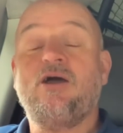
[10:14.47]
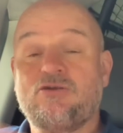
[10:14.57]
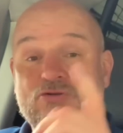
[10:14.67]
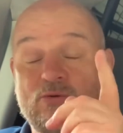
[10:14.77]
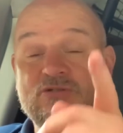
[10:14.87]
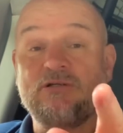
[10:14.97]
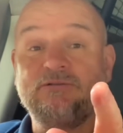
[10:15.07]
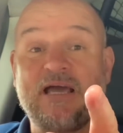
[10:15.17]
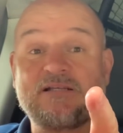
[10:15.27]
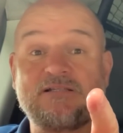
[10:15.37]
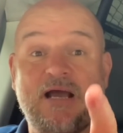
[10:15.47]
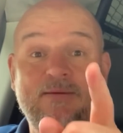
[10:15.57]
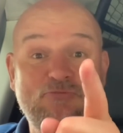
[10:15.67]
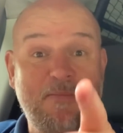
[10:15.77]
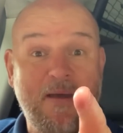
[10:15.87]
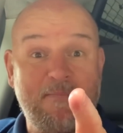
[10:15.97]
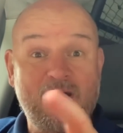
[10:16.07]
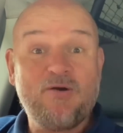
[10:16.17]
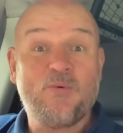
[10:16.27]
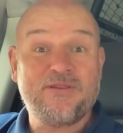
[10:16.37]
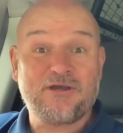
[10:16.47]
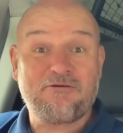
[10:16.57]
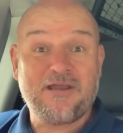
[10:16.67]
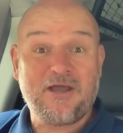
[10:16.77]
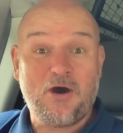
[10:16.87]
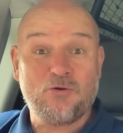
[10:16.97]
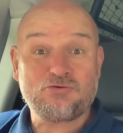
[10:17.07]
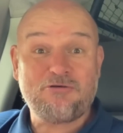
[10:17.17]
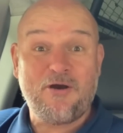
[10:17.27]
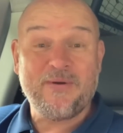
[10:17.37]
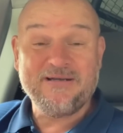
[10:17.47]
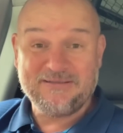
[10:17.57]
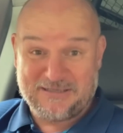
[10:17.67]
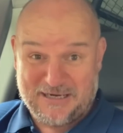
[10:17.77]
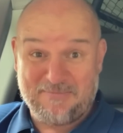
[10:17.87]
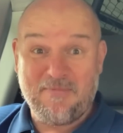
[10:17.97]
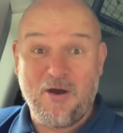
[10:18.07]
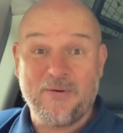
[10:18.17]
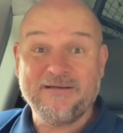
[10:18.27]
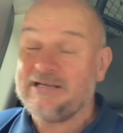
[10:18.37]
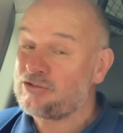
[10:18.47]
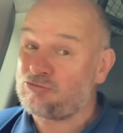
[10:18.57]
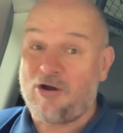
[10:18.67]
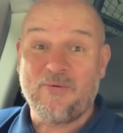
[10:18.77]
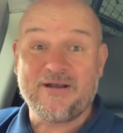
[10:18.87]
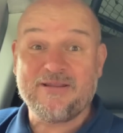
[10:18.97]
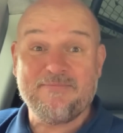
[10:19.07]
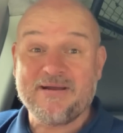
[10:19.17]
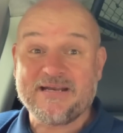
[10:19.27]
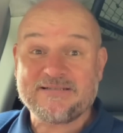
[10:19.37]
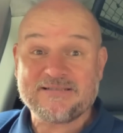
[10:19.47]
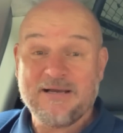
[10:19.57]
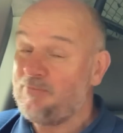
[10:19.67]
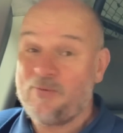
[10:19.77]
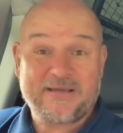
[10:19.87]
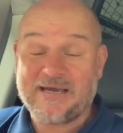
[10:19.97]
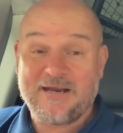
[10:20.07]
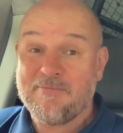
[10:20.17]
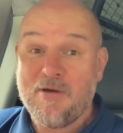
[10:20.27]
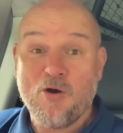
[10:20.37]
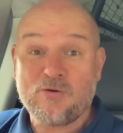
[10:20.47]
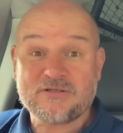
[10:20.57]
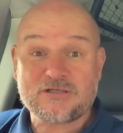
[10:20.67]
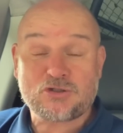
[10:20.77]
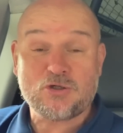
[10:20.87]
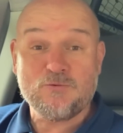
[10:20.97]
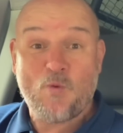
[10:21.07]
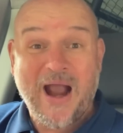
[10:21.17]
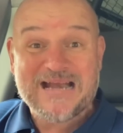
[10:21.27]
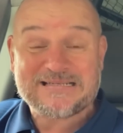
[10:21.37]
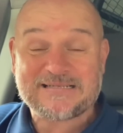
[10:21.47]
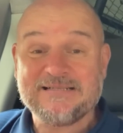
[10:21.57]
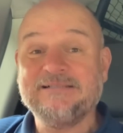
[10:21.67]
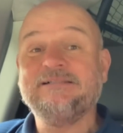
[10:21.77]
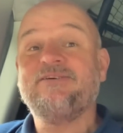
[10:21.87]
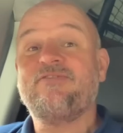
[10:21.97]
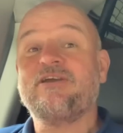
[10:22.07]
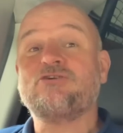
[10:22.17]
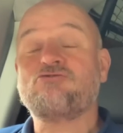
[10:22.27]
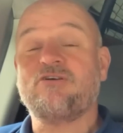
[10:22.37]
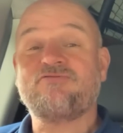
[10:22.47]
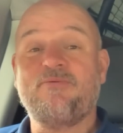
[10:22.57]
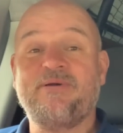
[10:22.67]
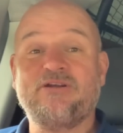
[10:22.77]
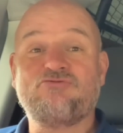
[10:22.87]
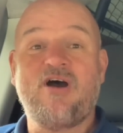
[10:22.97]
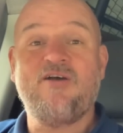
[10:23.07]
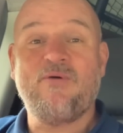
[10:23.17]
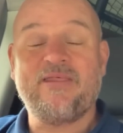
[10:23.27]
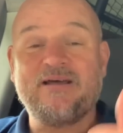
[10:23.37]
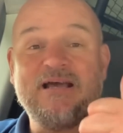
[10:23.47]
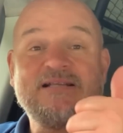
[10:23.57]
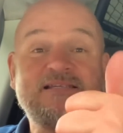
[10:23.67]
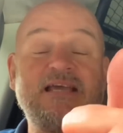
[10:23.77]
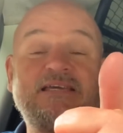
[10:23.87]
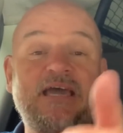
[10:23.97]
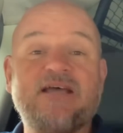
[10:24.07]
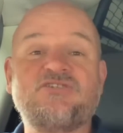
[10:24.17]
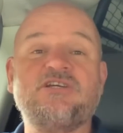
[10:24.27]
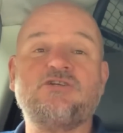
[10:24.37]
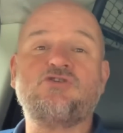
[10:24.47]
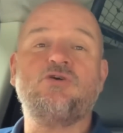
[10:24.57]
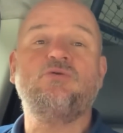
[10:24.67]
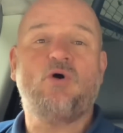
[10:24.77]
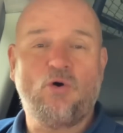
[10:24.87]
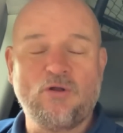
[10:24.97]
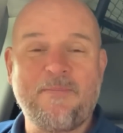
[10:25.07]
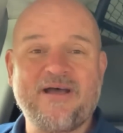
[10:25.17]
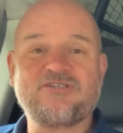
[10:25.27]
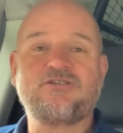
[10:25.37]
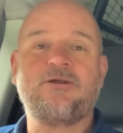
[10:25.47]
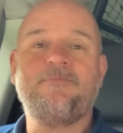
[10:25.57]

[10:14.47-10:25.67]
So until next time, remember, when the green gold's growing, keep mowing. It's growing at the minute, but we cannot mow because it's too wet. Fingers crossed for a bit of dry weather. Take care. See you soon. All the best.